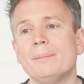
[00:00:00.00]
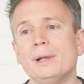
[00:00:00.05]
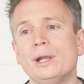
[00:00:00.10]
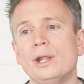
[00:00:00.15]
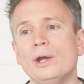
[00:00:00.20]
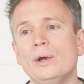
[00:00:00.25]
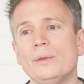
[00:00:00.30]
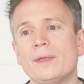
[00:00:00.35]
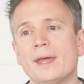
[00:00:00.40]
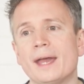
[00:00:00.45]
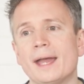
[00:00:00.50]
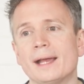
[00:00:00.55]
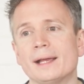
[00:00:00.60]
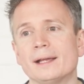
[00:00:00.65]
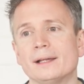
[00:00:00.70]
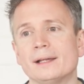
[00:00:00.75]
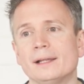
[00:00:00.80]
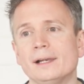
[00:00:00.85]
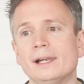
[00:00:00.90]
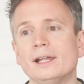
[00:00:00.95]
Below
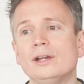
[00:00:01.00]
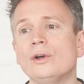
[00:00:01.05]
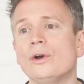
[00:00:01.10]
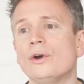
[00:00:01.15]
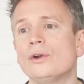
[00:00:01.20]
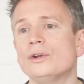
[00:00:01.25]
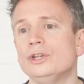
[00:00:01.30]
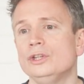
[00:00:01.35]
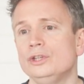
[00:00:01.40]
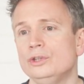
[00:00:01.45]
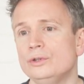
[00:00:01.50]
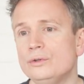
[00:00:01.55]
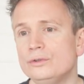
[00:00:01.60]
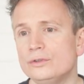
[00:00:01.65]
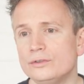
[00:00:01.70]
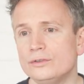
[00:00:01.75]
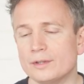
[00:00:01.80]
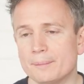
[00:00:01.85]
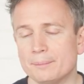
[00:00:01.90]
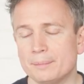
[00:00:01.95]
that, click on
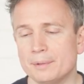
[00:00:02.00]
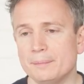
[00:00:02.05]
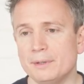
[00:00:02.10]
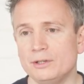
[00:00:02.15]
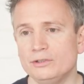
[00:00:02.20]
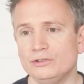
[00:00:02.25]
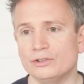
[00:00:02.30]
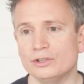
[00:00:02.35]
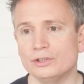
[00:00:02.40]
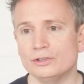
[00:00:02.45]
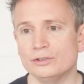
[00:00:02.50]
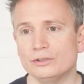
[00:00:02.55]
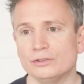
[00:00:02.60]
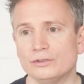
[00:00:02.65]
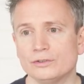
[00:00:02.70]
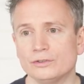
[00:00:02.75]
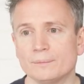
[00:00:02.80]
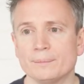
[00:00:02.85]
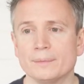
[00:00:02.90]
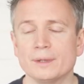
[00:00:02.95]
Users and
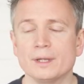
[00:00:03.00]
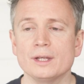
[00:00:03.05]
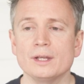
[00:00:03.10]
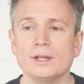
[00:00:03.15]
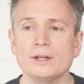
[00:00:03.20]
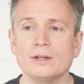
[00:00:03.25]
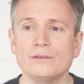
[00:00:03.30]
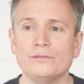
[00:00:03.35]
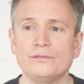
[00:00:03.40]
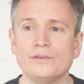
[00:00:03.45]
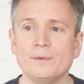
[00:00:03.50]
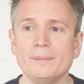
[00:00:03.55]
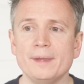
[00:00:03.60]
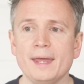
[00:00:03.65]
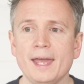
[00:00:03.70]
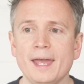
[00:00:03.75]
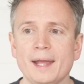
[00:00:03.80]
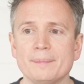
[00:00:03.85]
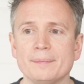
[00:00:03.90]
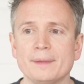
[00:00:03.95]
Permissions.
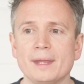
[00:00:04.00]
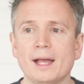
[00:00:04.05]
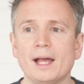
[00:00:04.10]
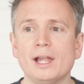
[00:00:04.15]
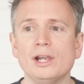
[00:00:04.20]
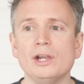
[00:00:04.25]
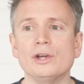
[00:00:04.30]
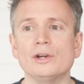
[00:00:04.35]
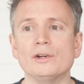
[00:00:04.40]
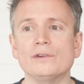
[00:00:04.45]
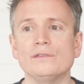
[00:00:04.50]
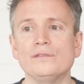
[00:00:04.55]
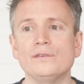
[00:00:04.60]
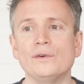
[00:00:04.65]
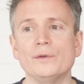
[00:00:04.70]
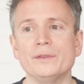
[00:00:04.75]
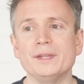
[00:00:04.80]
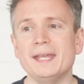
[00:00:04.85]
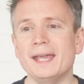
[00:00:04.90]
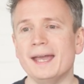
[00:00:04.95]
From there, I'll look
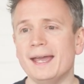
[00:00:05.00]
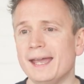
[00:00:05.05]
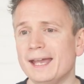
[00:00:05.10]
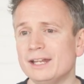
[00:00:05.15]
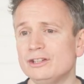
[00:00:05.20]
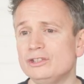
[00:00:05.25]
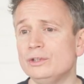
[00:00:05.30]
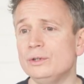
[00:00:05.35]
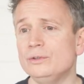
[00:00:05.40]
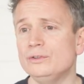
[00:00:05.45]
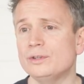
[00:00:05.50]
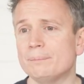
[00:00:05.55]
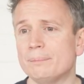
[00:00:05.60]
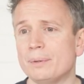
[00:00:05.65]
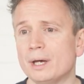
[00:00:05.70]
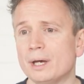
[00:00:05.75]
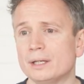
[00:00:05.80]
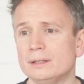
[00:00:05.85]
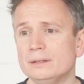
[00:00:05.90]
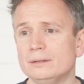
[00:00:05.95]
for the Add User
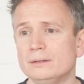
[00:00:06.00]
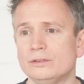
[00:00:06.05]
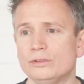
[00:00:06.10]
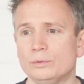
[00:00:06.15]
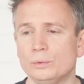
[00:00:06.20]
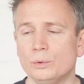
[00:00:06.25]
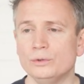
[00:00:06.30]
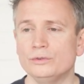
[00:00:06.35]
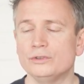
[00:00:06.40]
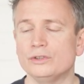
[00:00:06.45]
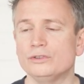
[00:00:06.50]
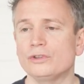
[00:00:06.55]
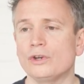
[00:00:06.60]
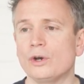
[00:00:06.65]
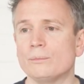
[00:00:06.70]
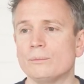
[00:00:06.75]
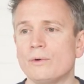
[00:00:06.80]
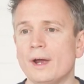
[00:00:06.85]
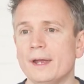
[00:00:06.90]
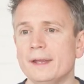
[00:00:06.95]
button towards the
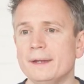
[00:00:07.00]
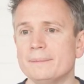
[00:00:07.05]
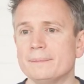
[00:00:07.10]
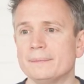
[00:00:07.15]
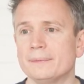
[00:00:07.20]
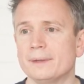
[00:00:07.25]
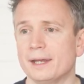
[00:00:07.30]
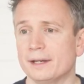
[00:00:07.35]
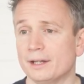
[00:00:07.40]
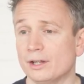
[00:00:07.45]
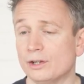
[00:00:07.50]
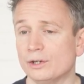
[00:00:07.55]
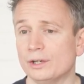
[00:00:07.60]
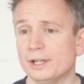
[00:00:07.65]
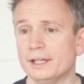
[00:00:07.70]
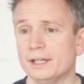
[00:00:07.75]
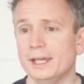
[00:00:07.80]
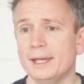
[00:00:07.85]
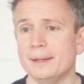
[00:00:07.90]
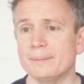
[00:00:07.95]
top right, and I'll
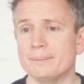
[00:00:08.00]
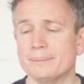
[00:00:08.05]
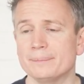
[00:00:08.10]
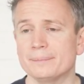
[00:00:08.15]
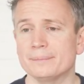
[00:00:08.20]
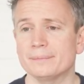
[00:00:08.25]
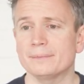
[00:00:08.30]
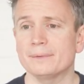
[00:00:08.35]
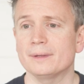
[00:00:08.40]
click it.